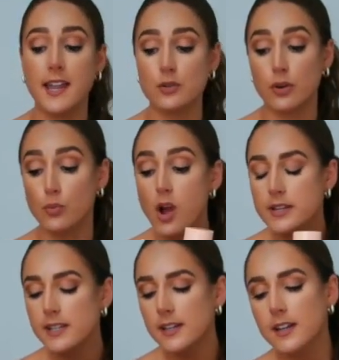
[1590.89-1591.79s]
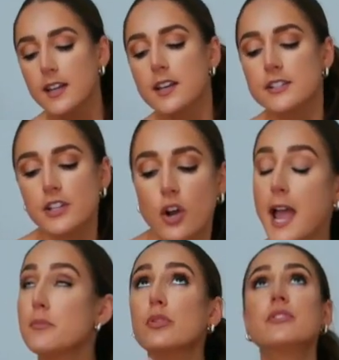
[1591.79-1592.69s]
and or wanted. So
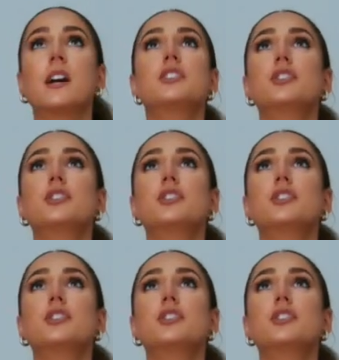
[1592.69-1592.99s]
I moved on